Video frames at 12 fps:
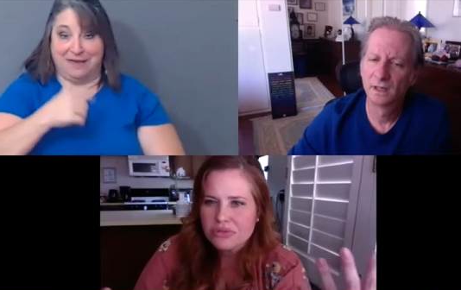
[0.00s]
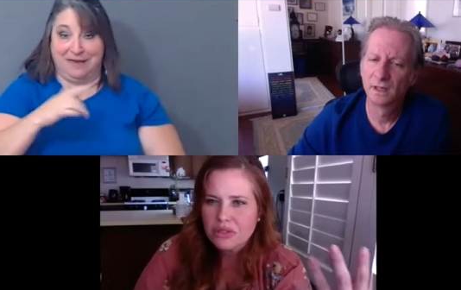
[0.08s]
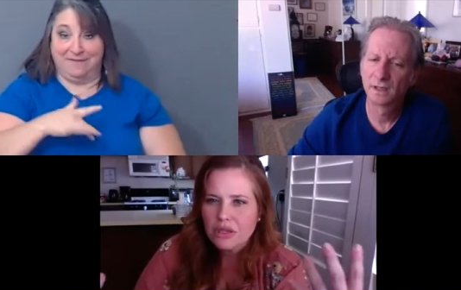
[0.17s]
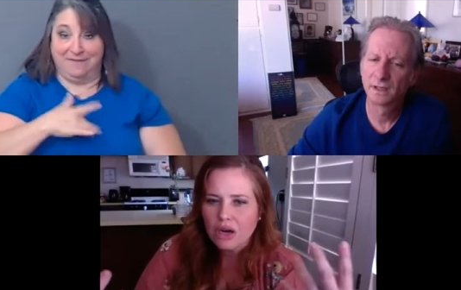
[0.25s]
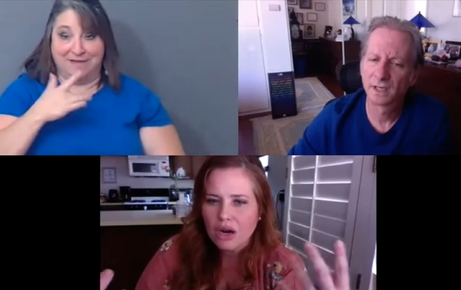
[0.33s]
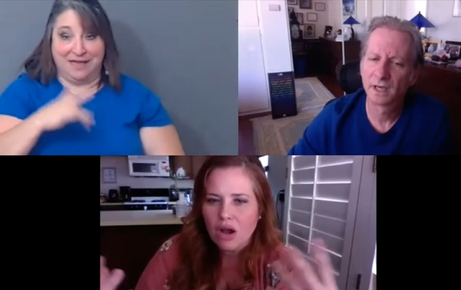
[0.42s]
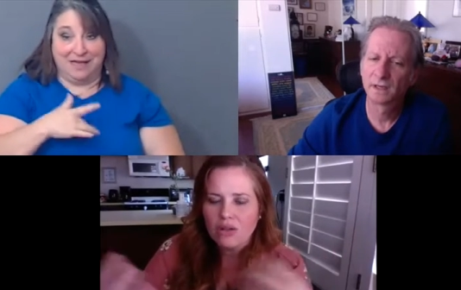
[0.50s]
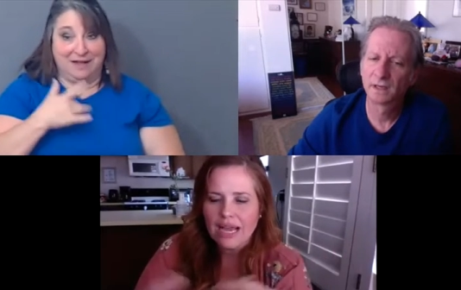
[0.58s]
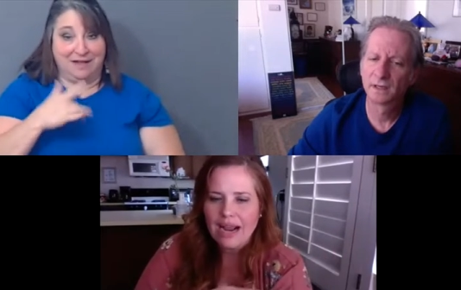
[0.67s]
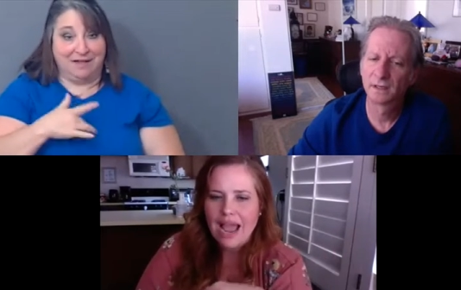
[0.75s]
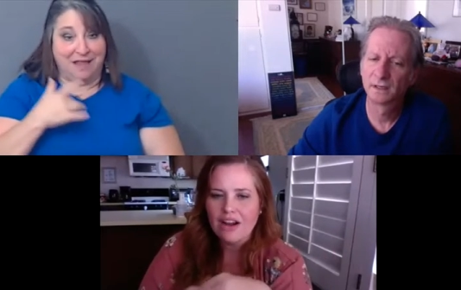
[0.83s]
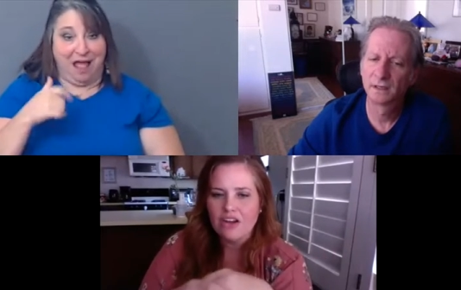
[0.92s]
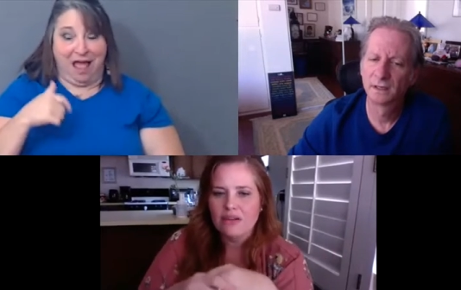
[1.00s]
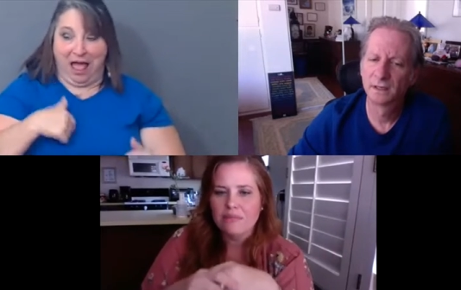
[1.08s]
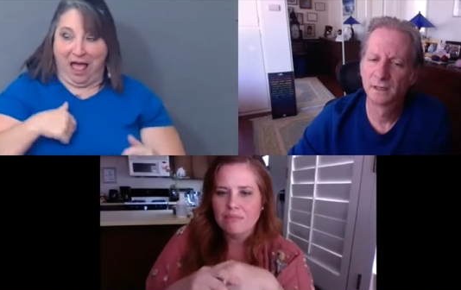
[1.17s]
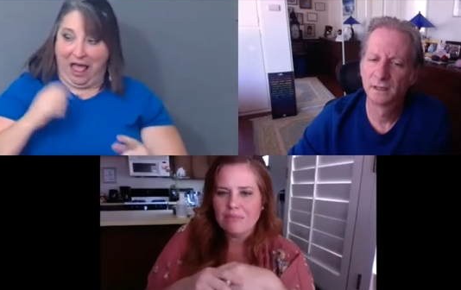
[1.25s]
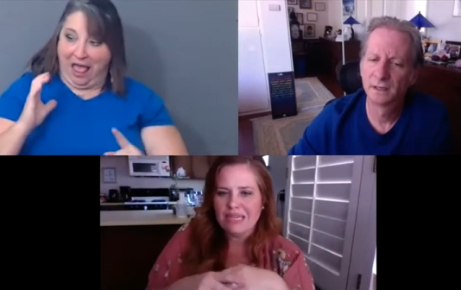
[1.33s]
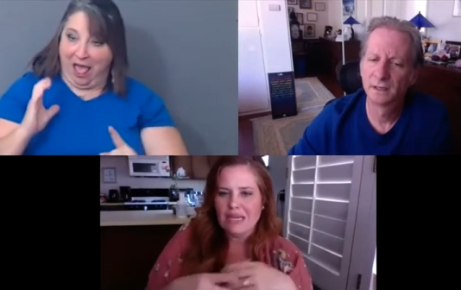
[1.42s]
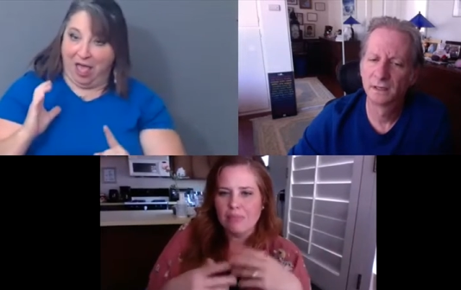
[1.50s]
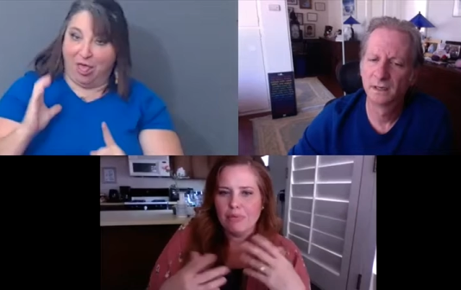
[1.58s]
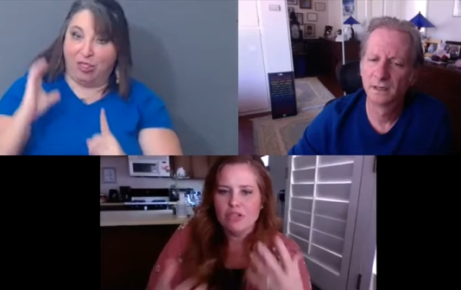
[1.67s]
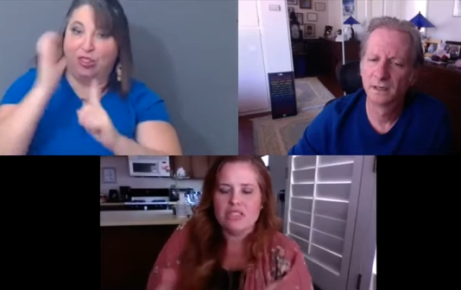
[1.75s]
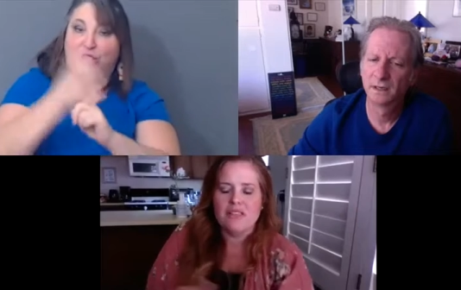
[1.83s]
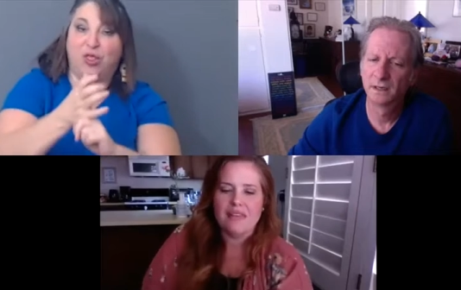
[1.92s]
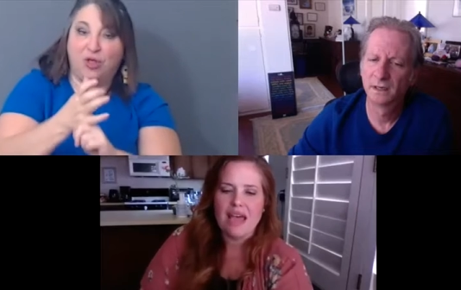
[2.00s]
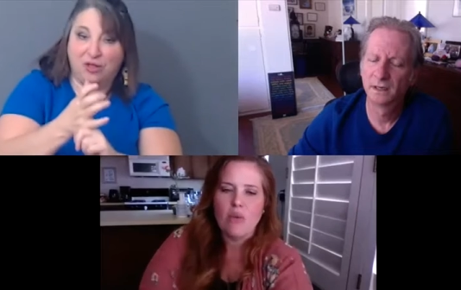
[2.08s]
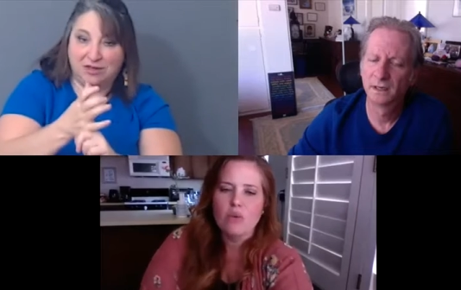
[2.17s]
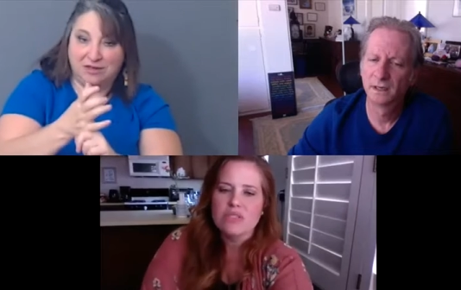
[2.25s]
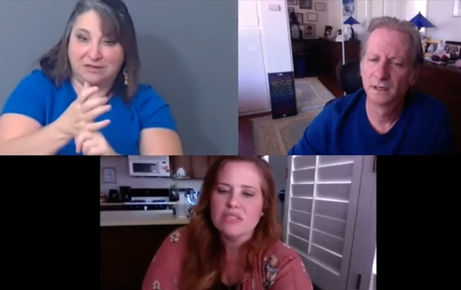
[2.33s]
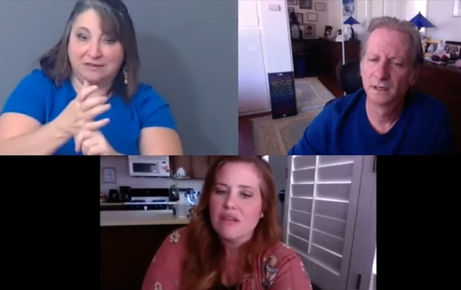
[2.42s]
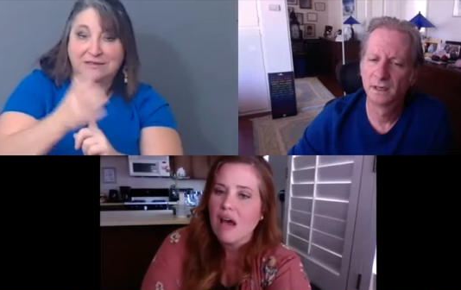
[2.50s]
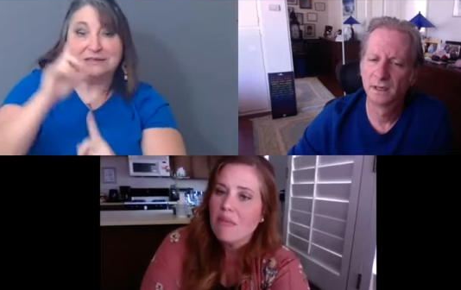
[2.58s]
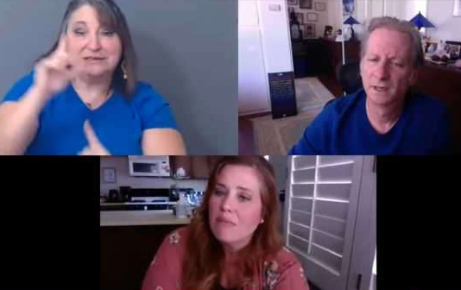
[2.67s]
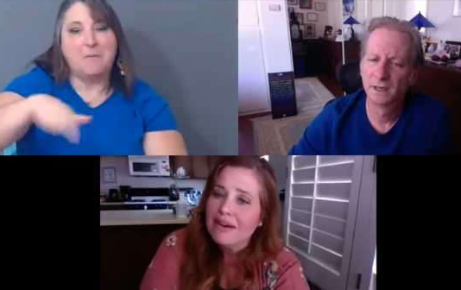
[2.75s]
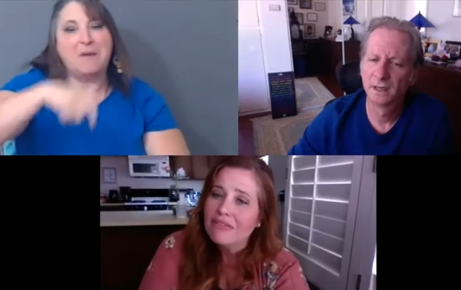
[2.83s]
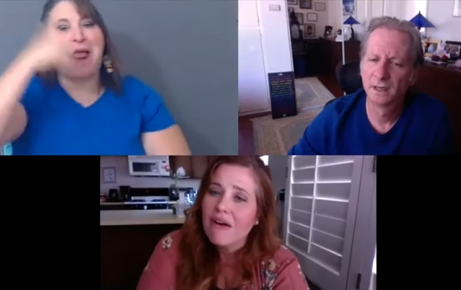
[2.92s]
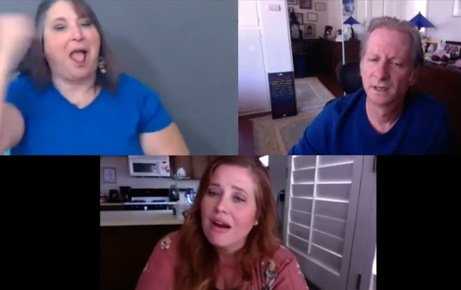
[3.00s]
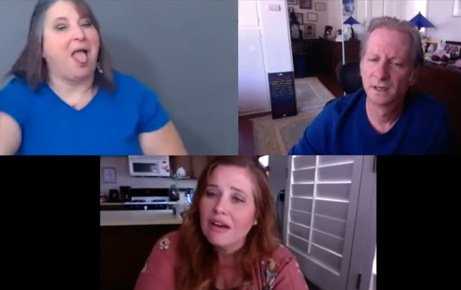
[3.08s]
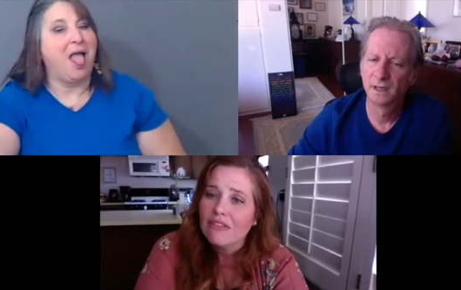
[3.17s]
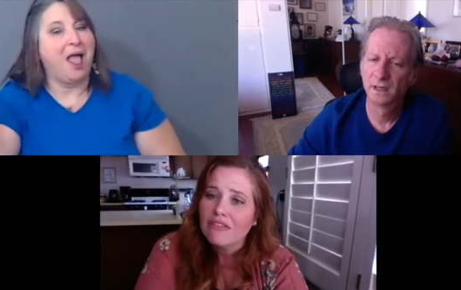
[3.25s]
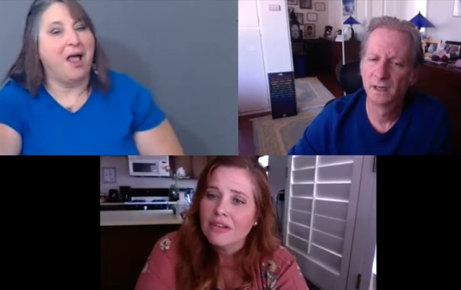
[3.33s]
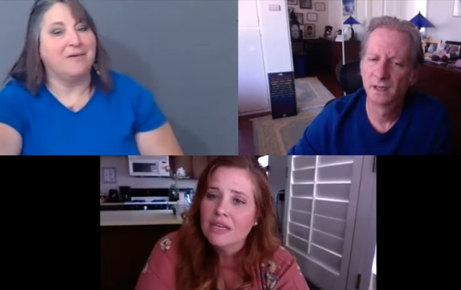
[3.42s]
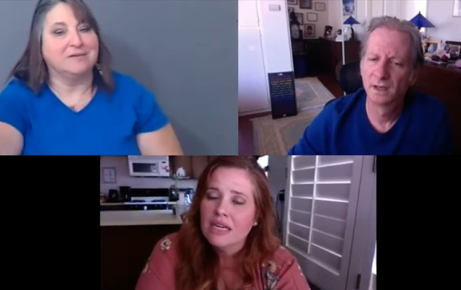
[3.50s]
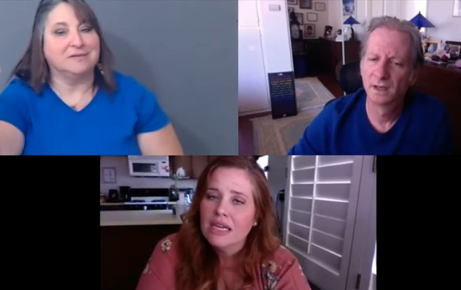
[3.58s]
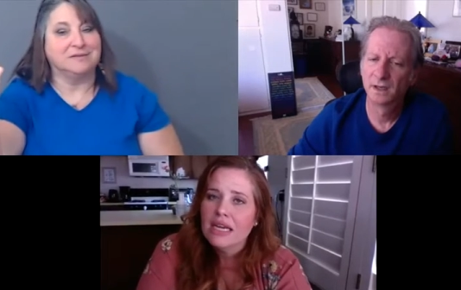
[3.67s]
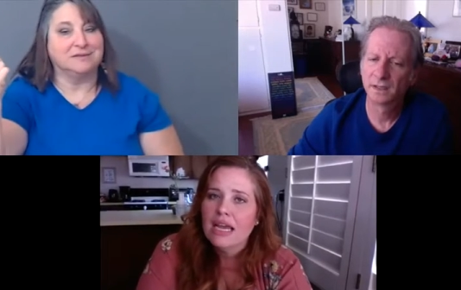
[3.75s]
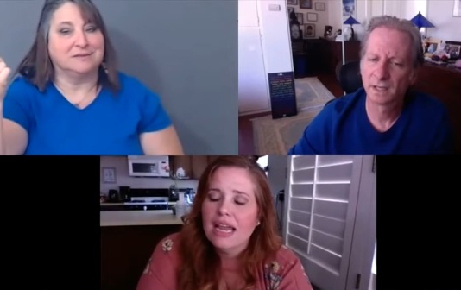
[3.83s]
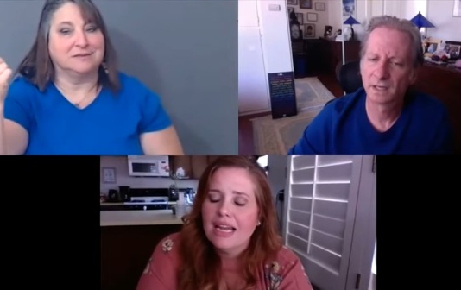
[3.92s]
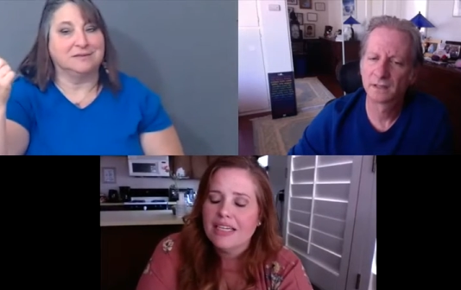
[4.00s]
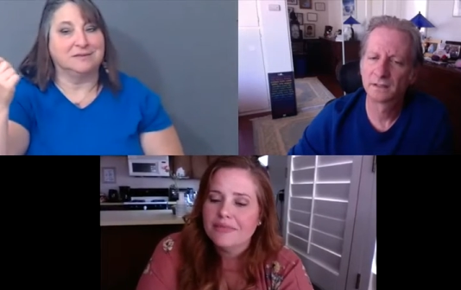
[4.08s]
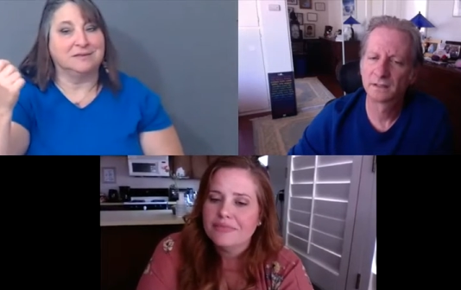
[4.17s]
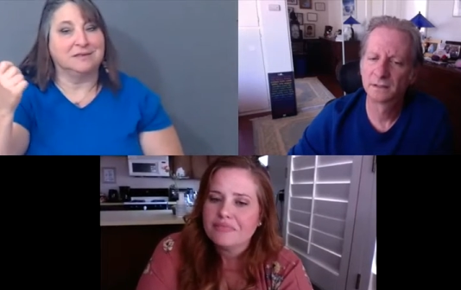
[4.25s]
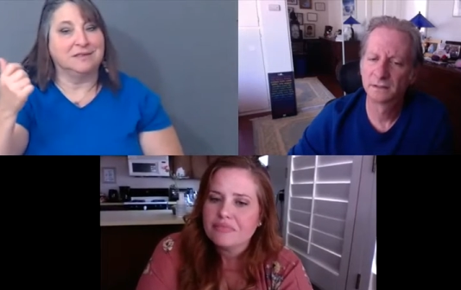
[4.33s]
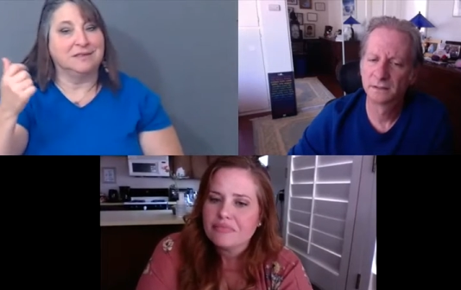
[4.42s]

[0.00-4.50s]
Speaker 1: You know, like I could be a person that was not made fun of. Yeah. And